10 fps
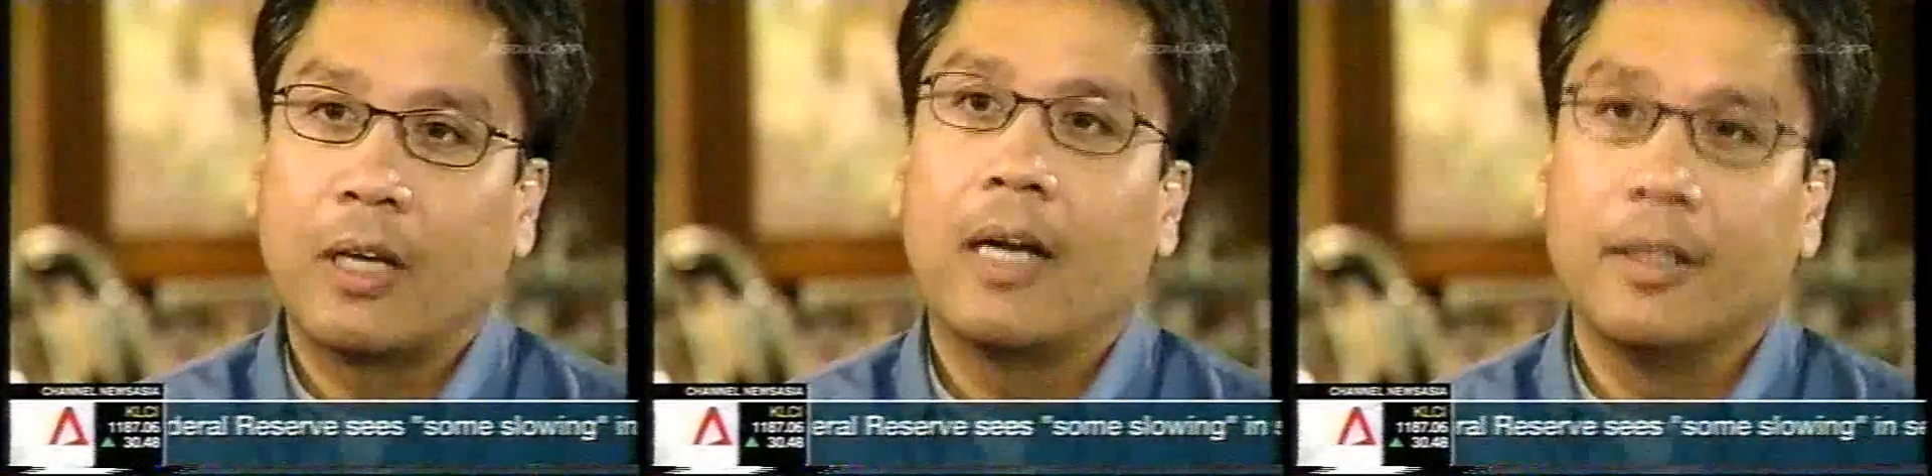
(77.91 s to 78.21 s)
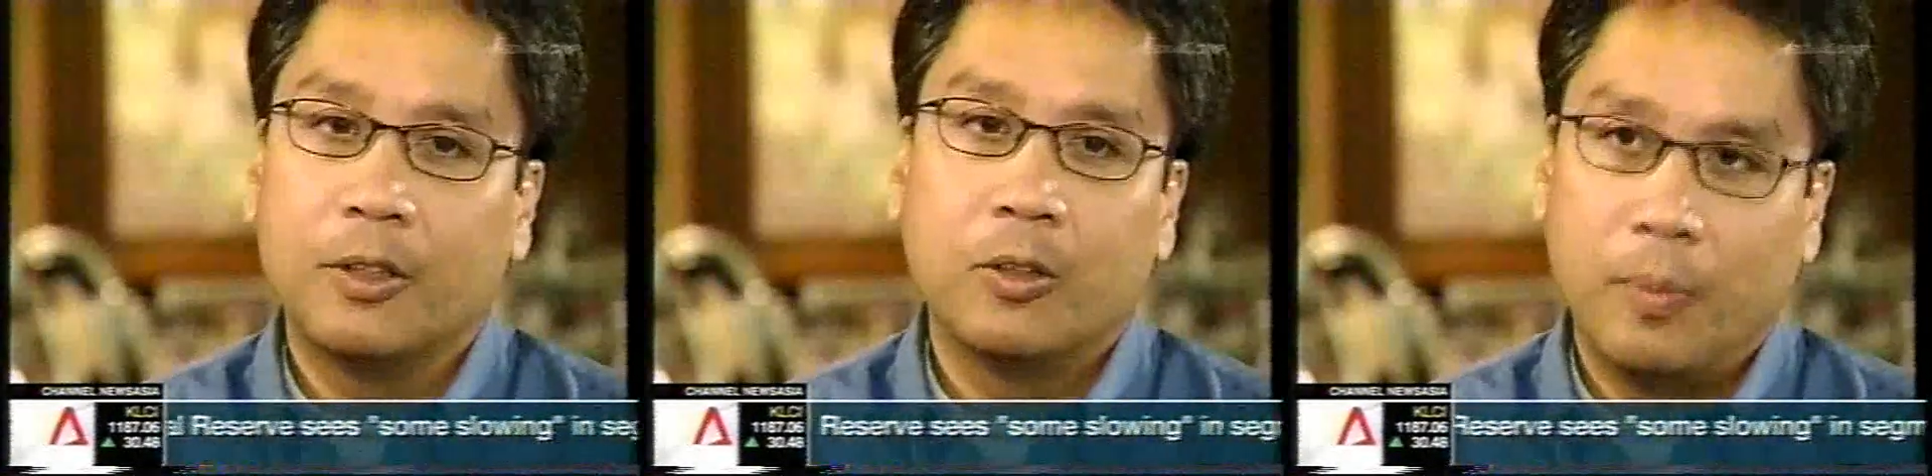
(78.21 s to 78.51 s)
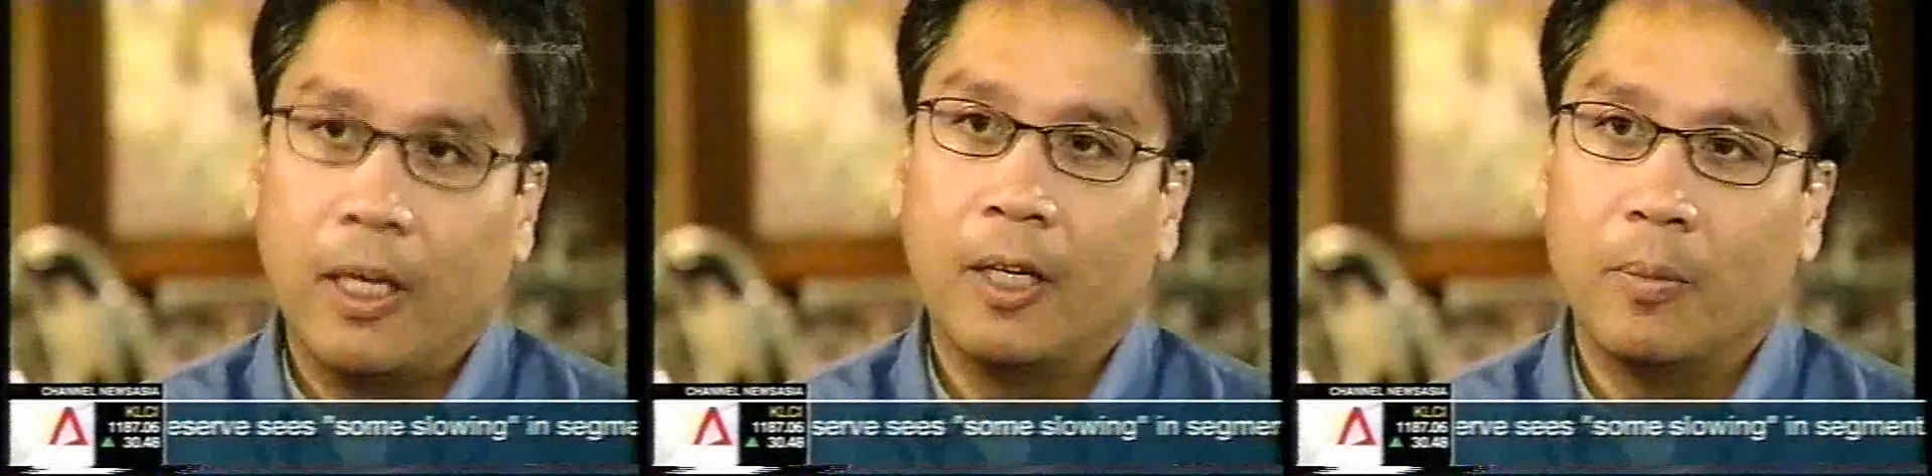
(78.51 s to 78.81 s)
it's our
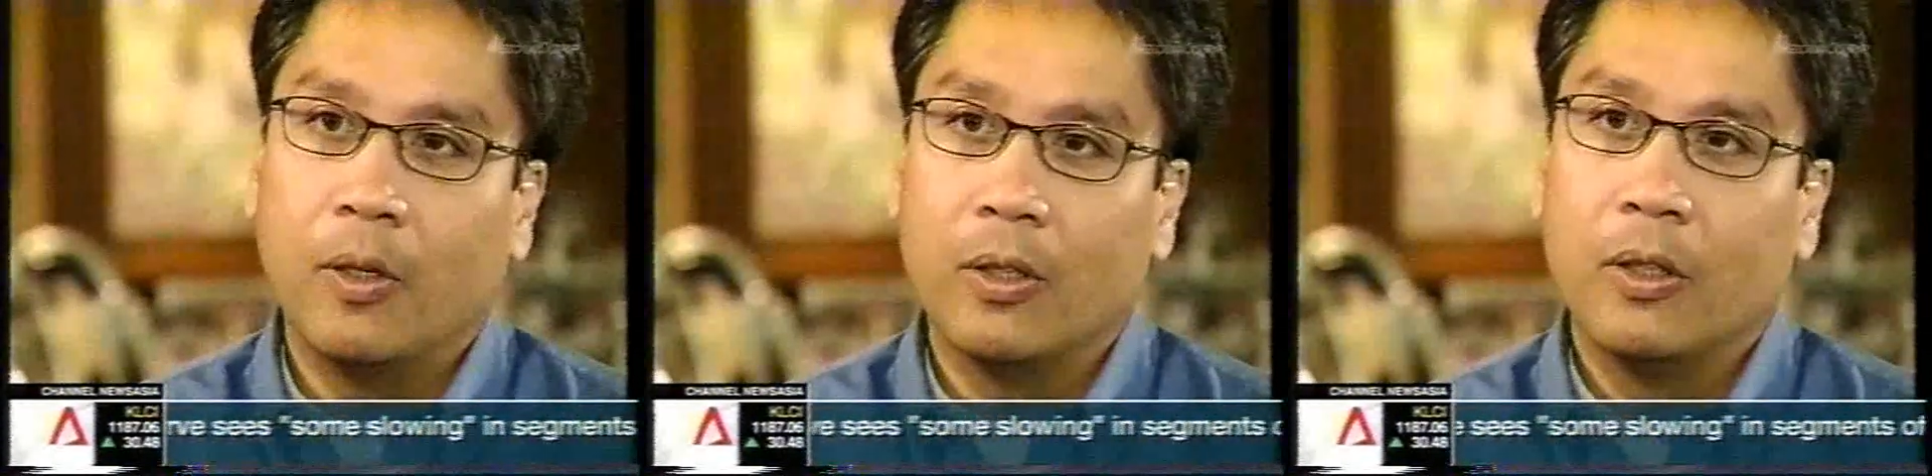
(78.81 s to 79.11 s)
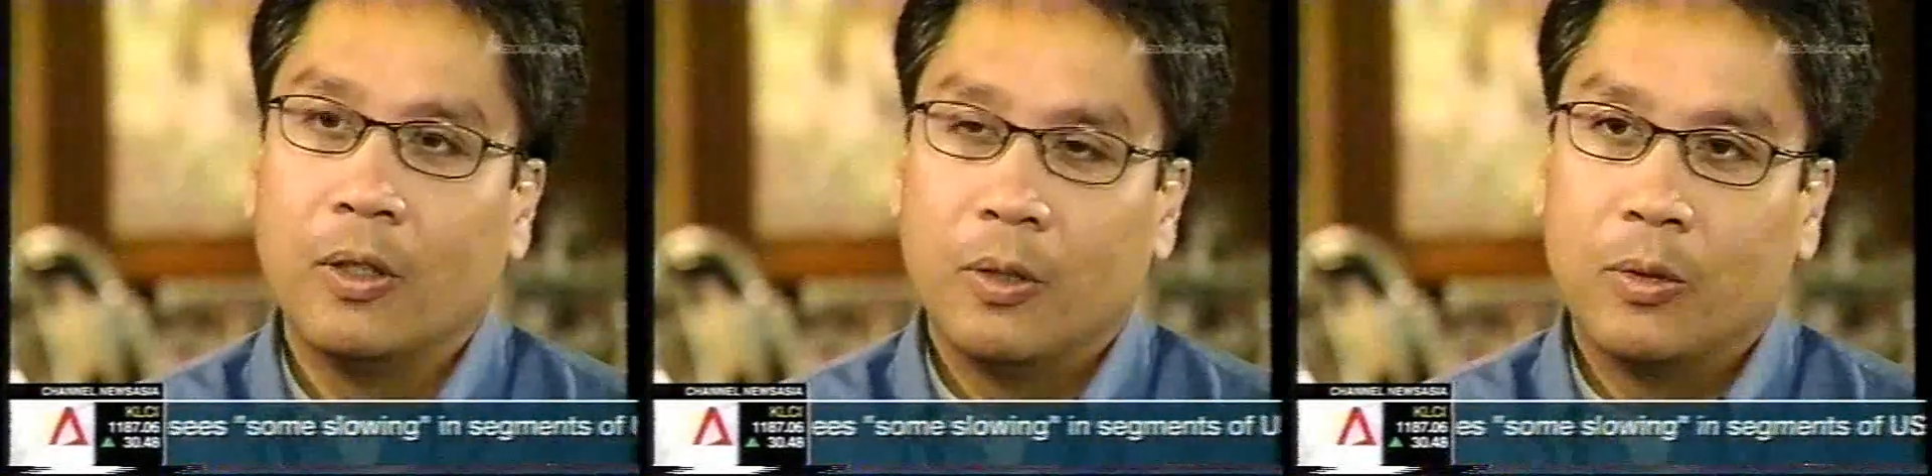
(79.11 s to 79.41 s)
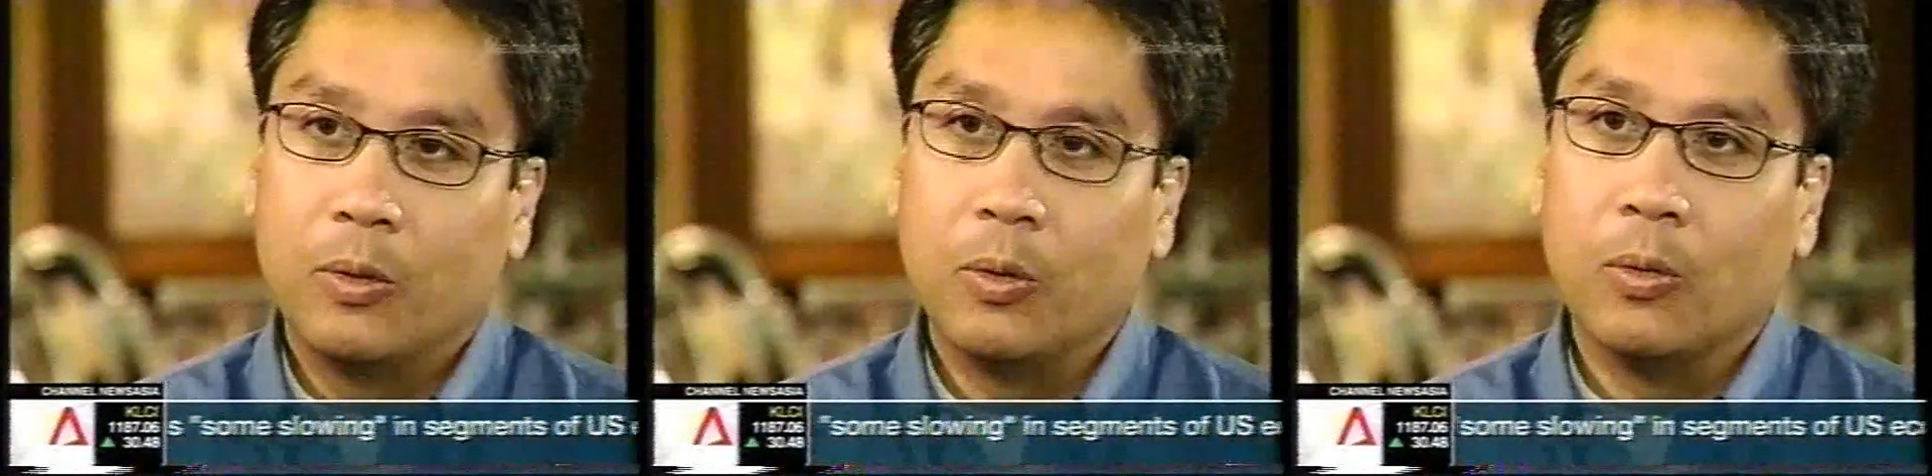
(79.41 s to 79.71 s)
challenge to be
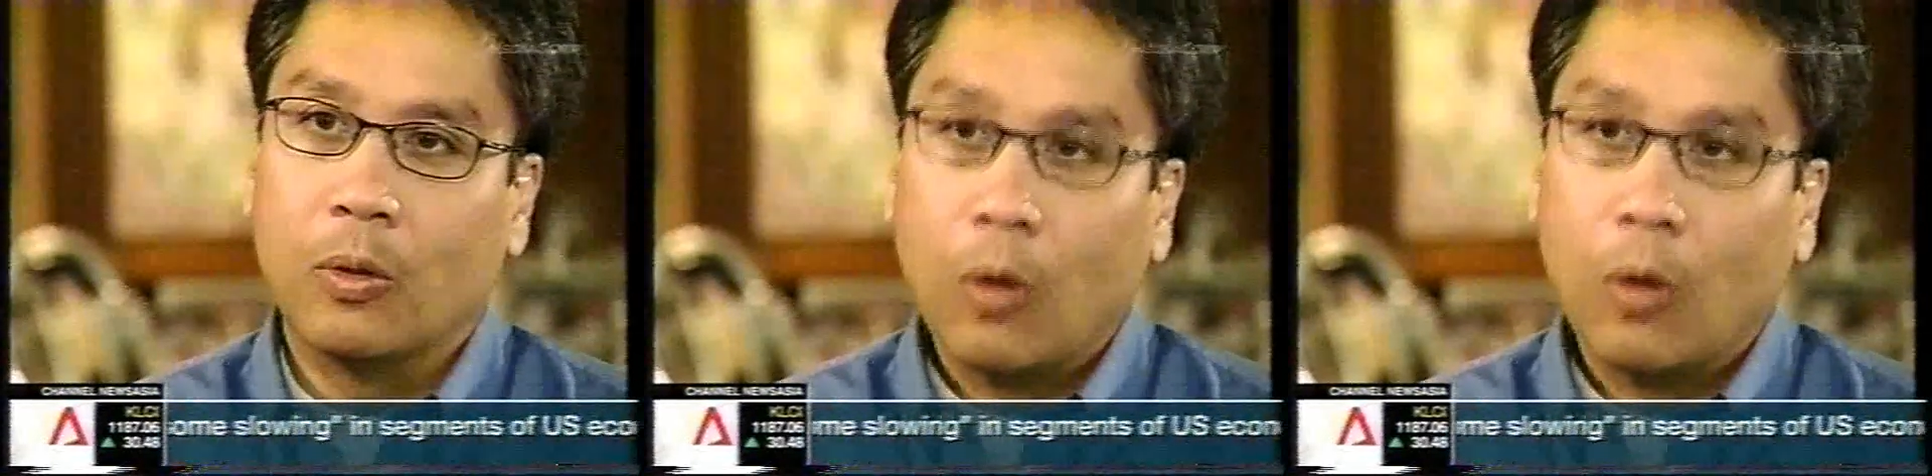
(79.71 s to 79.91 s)
able